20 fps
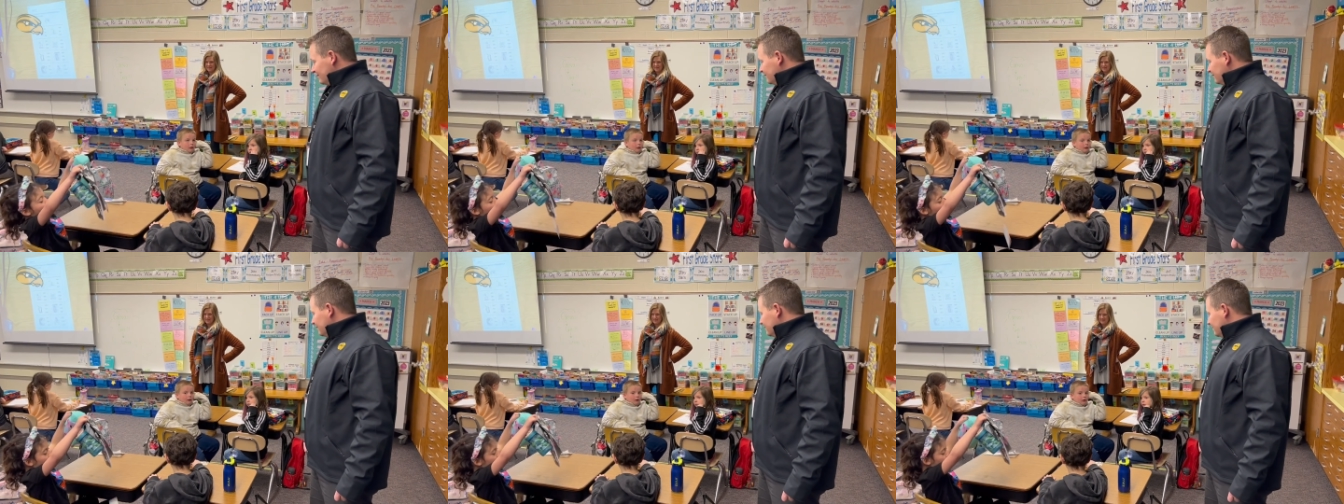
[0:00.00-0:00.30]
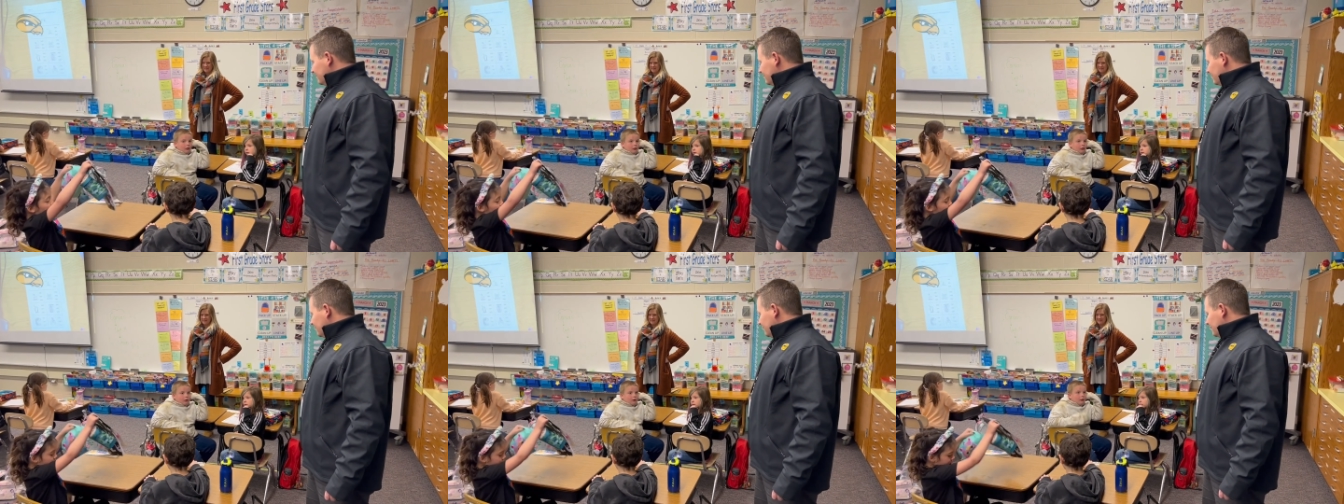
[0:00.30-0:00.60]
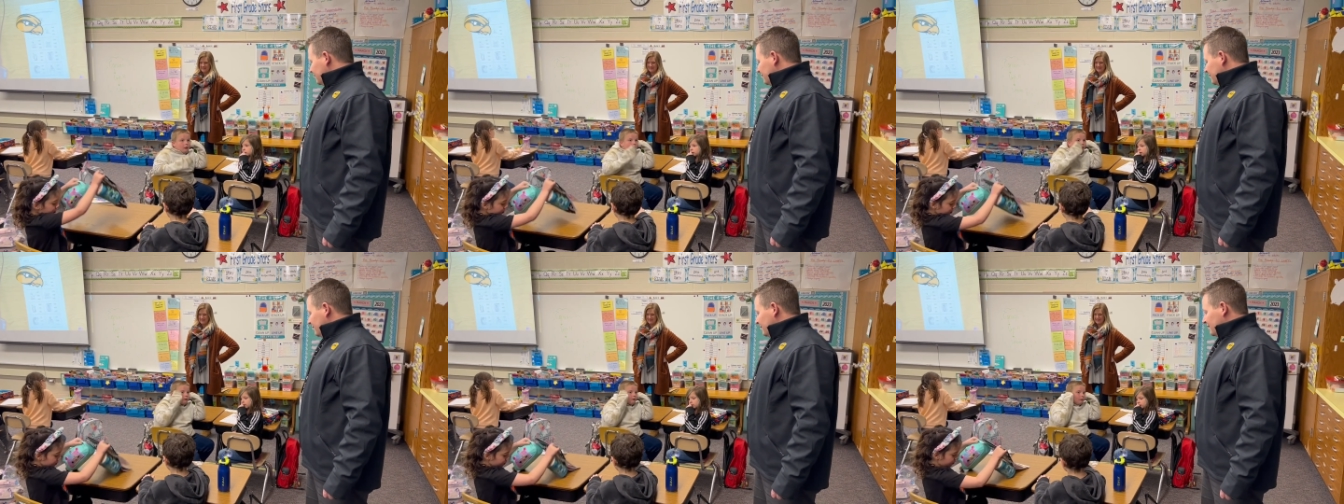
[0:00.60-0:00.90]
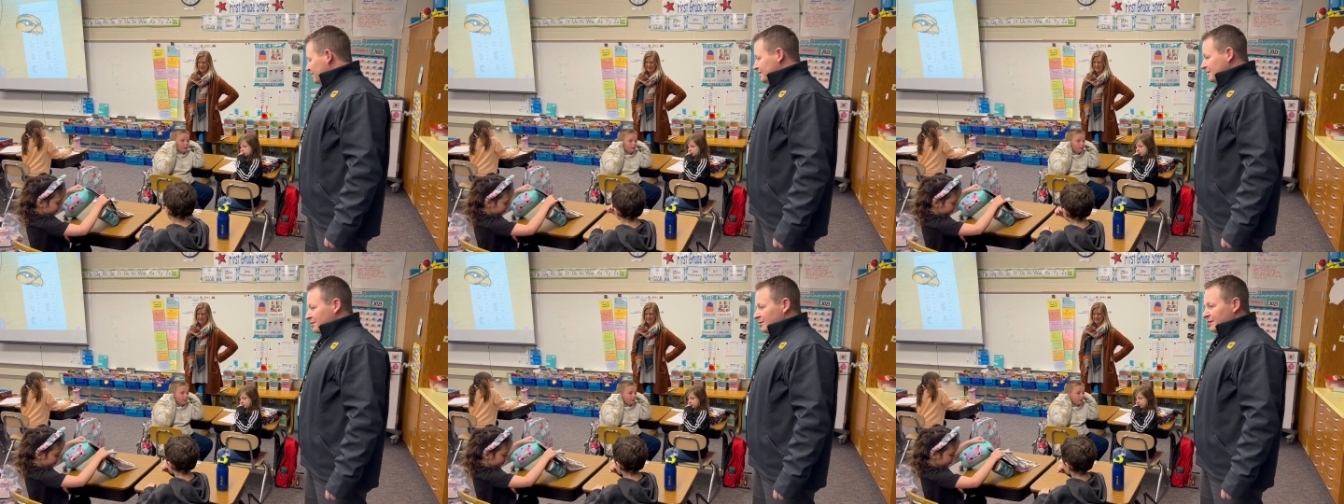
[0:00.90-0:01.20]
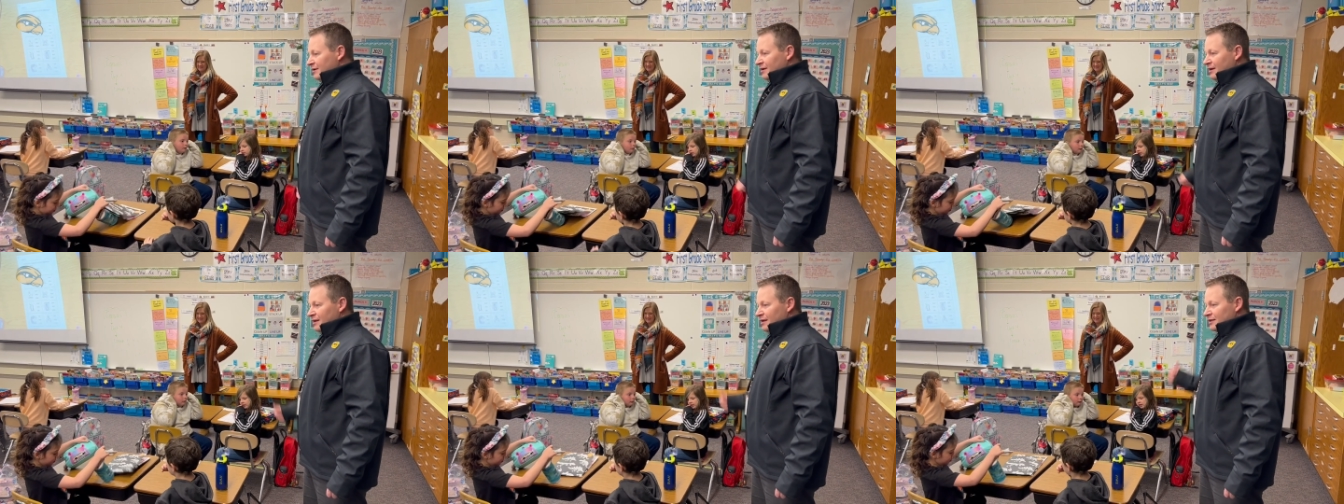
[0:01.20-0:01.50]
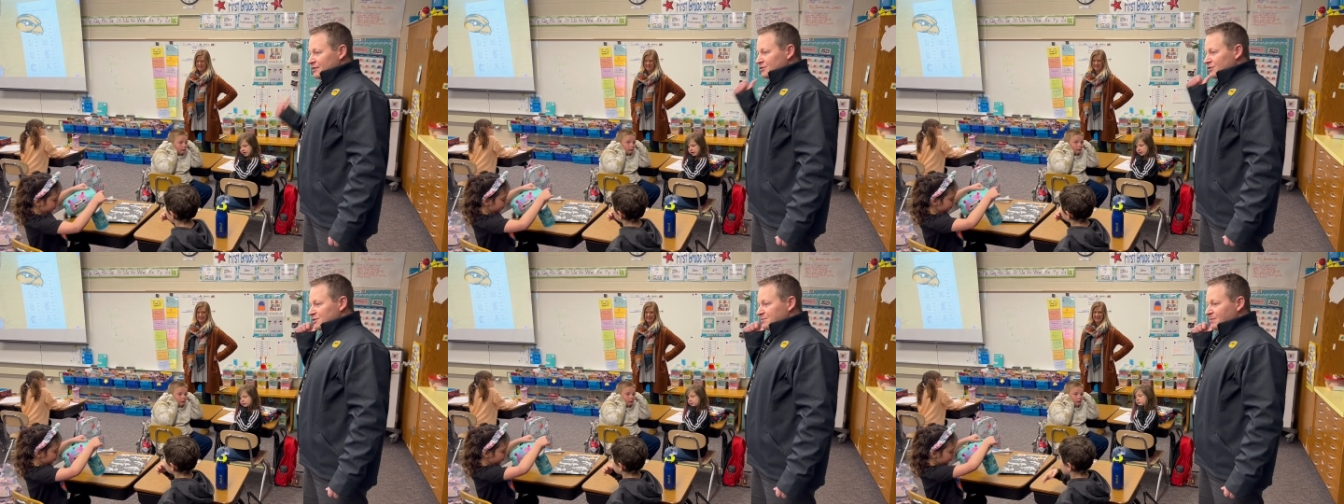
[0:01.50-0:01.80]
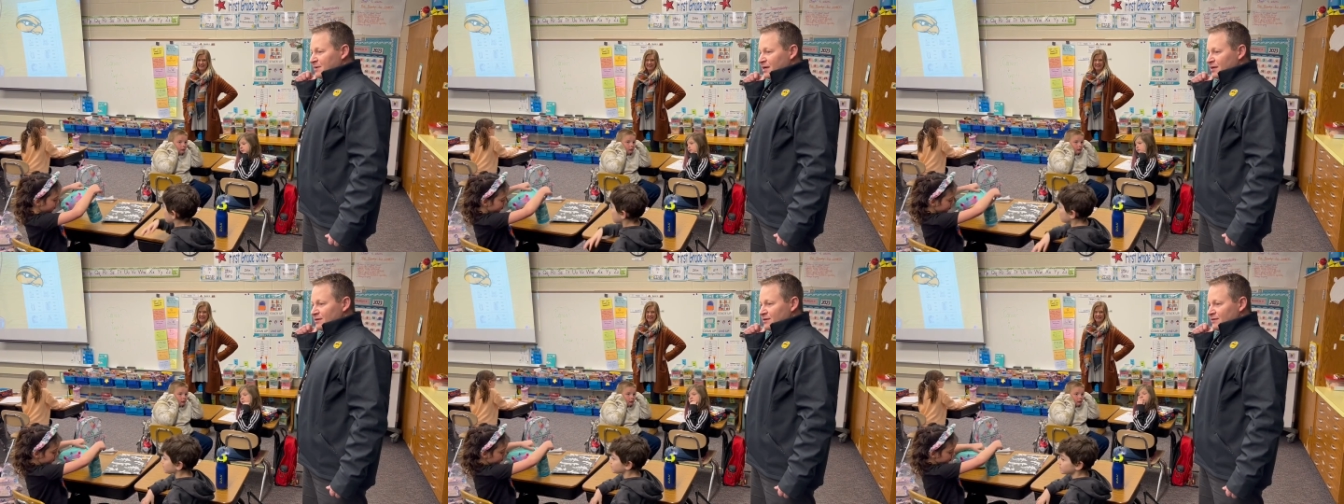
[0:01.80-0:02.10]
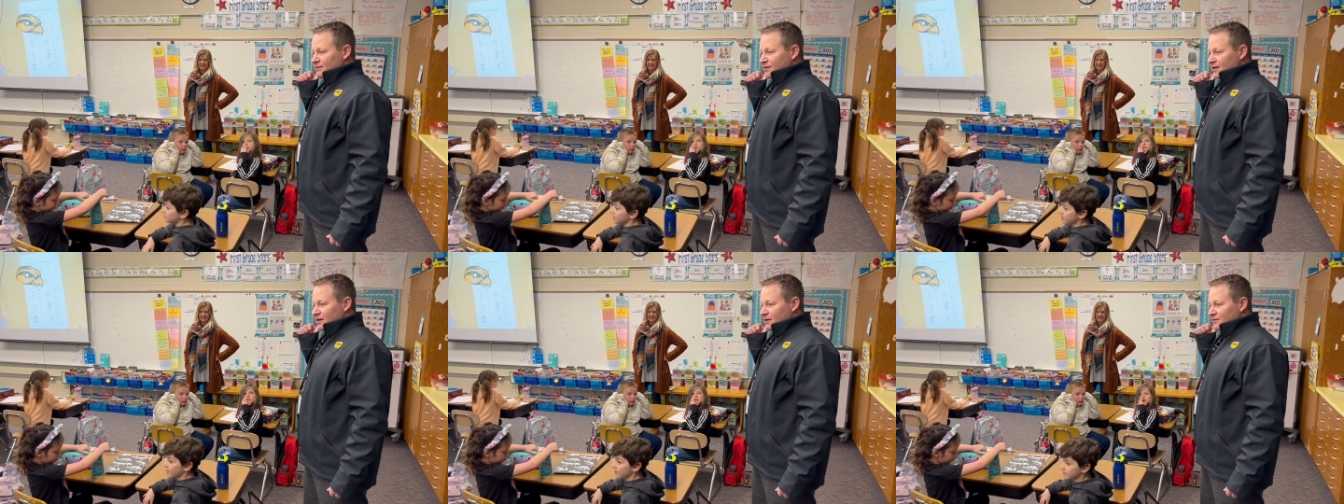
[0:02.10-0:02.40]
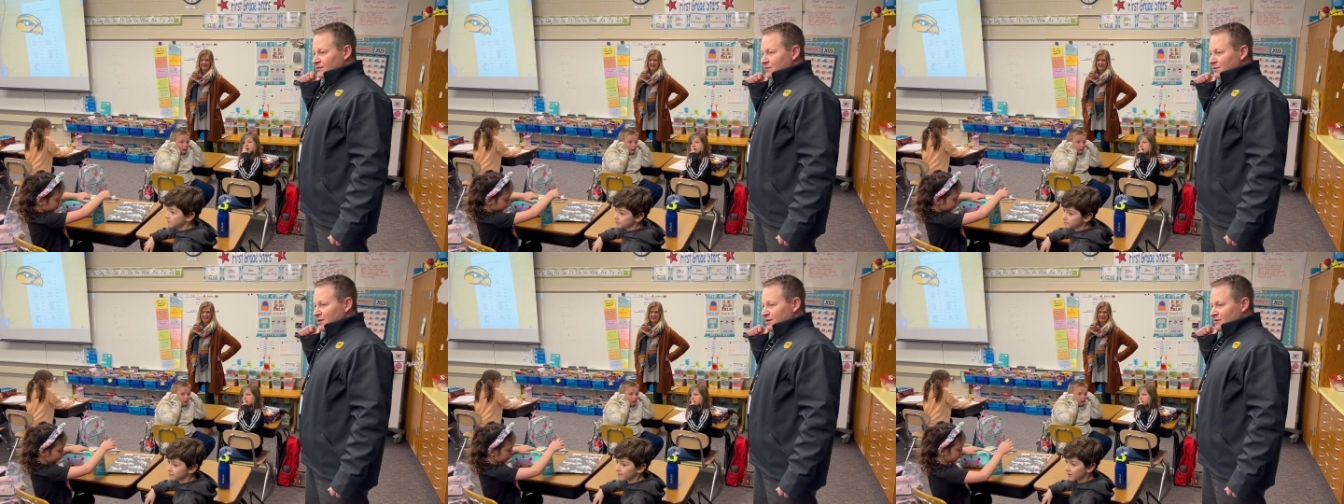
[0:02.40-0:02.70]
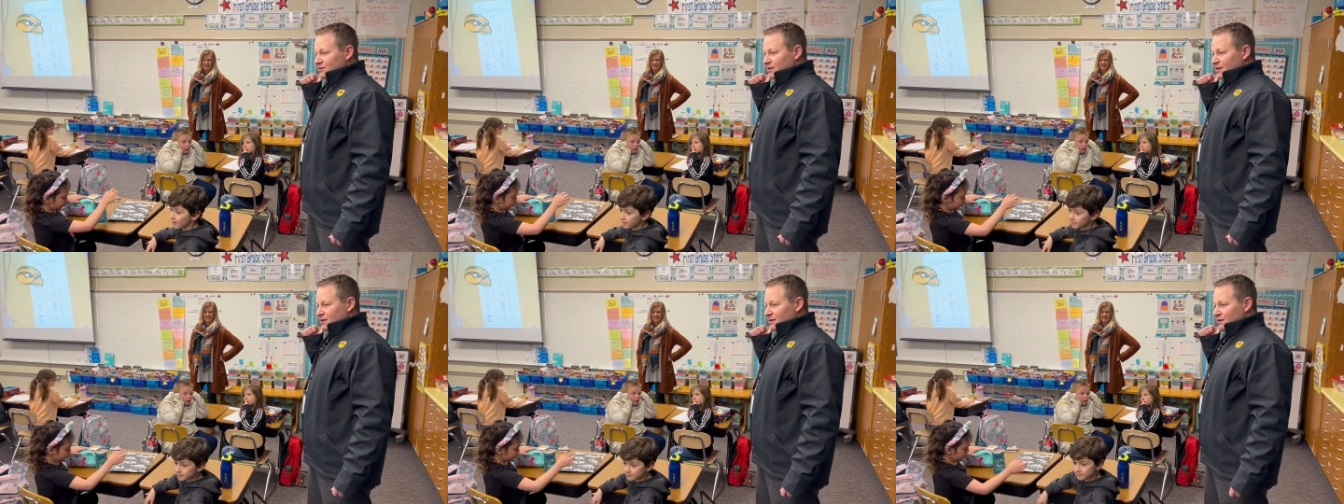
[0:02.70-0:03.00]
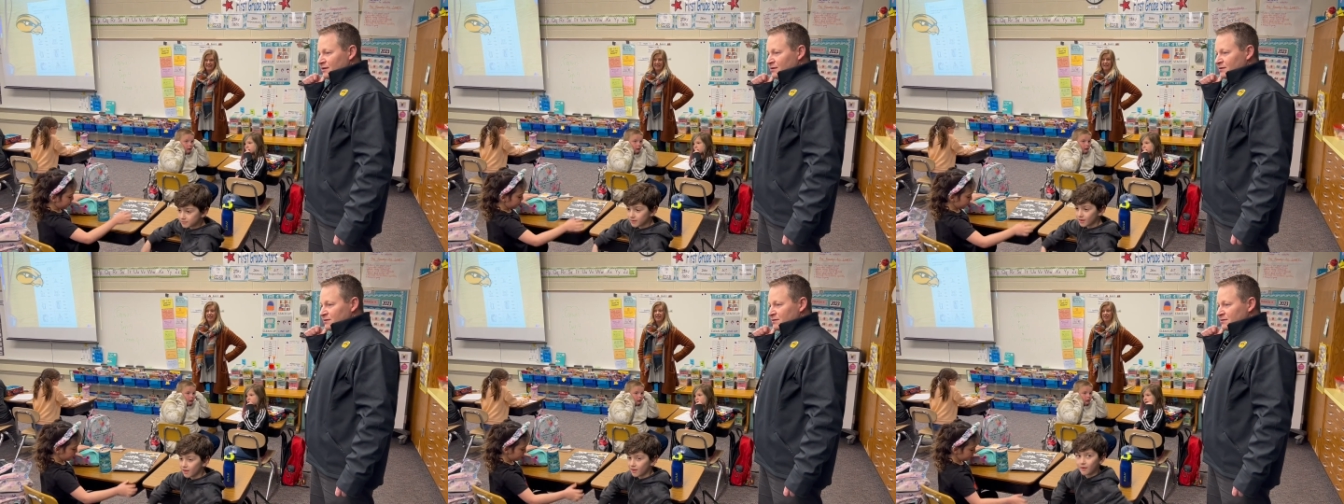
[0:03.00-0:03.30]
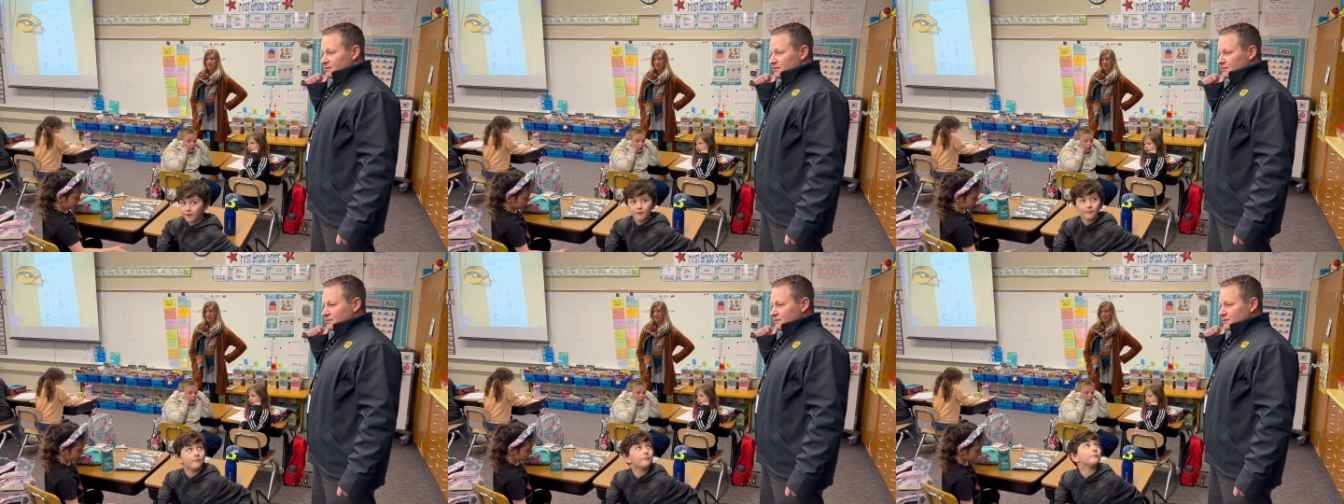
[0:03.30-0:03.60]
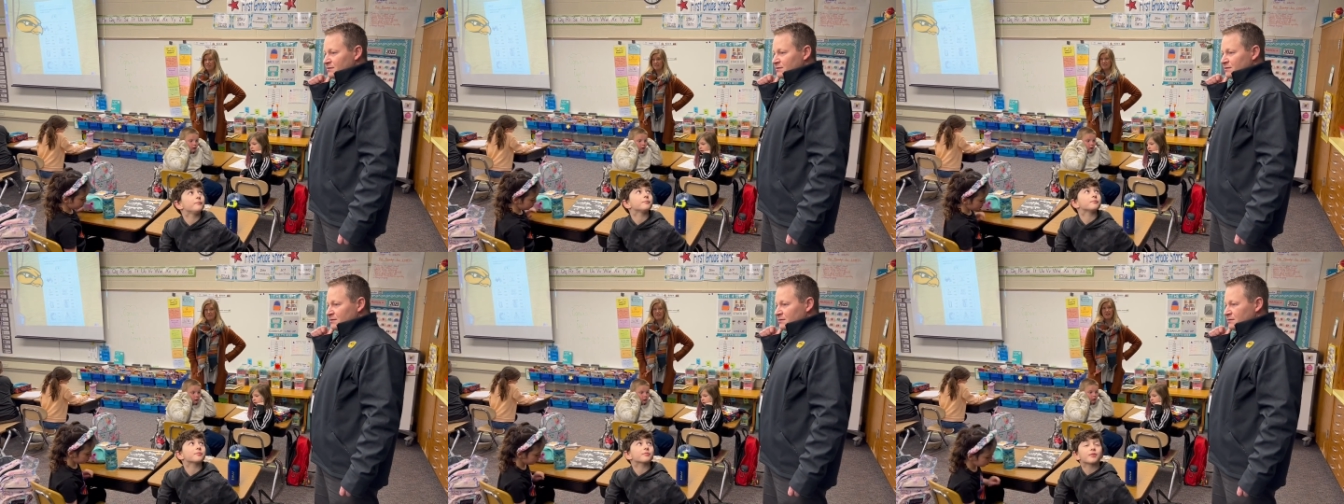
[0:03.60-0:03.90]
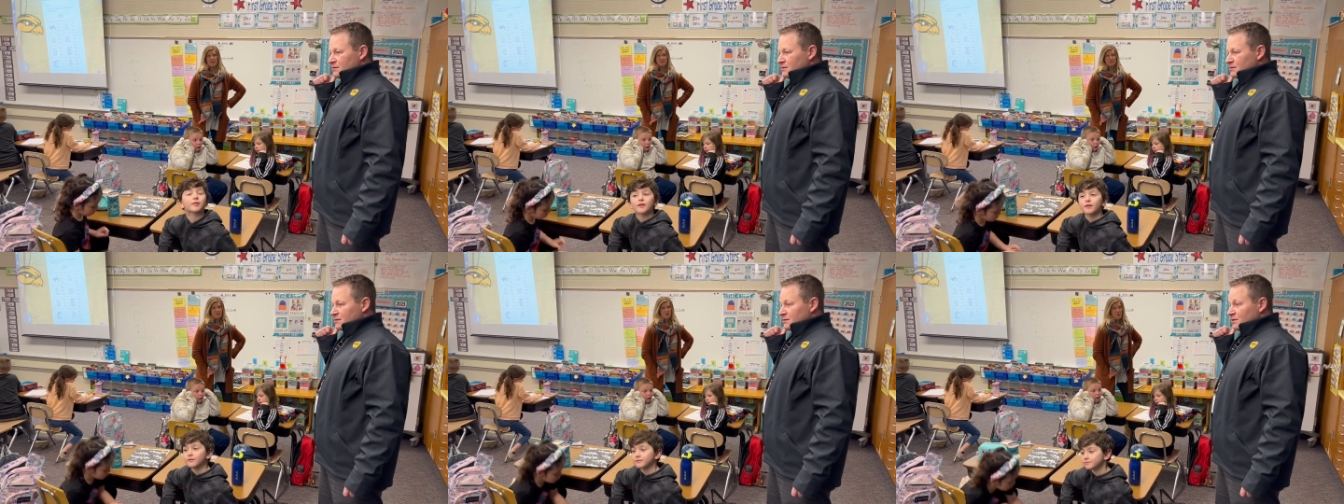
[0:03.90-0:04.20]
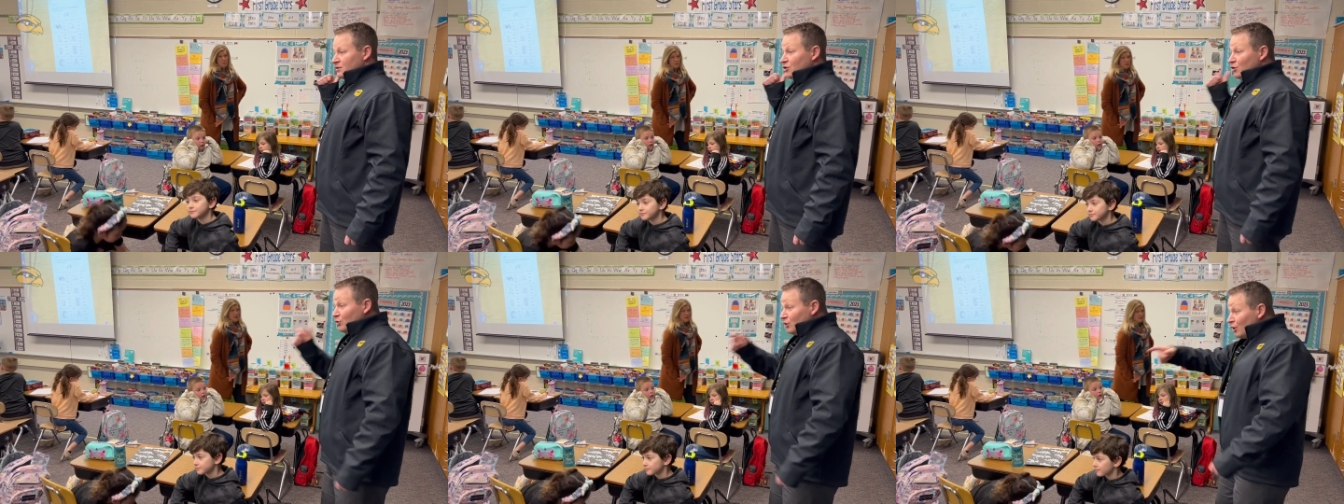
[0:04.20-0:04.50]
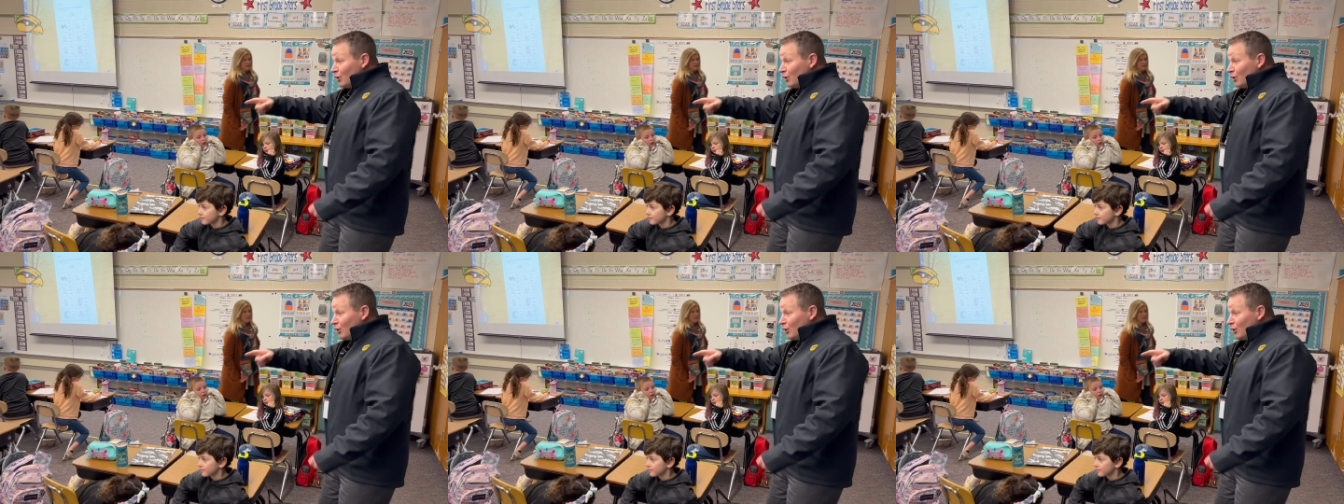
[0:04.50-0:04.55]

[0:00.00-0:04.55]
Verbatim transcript: Does anybody got an extra spot in their van for me to ride along? I know, that's what I was hoping. You do?